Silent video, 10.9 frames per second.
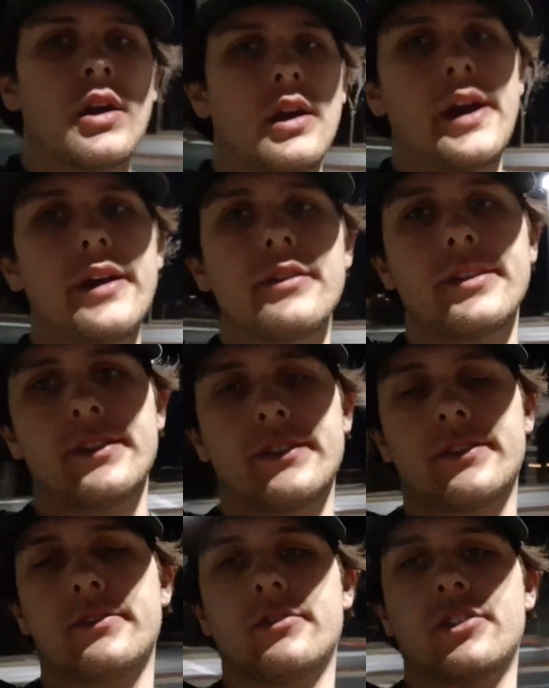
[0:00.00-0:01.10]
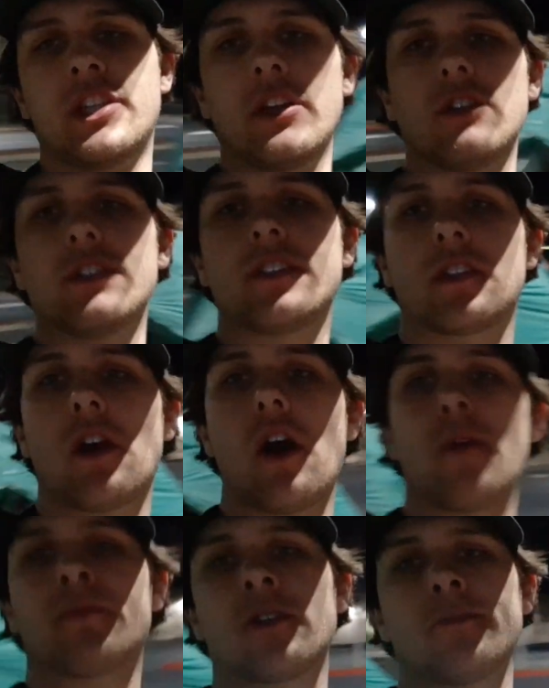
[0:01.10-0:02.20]
Had the chillest
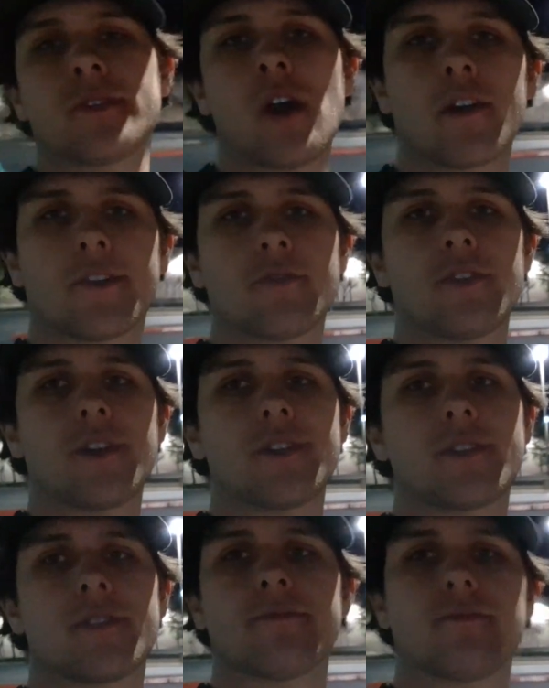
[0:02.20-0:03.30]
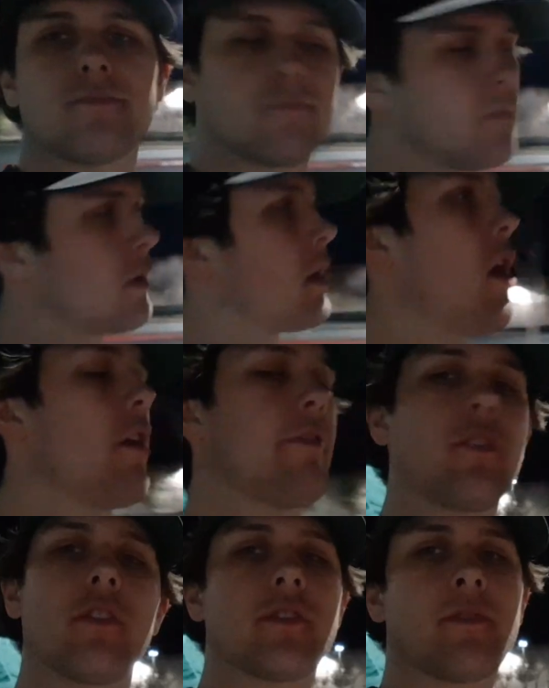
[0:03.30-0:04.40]
cop come talk to us. Offered
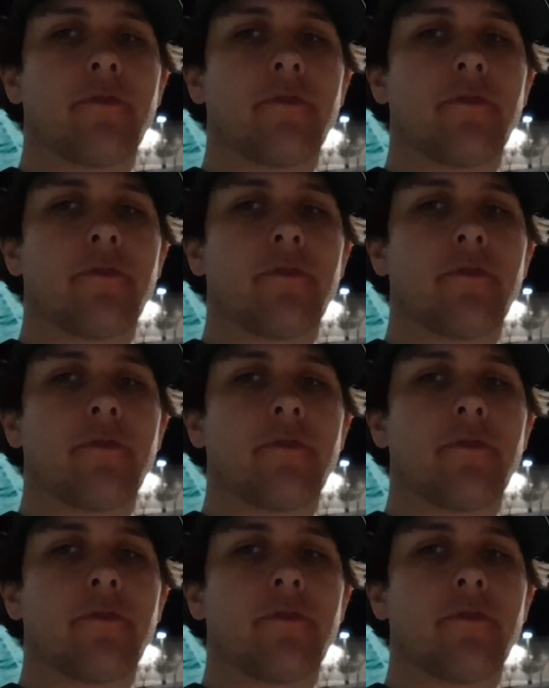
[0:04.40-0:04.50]
her some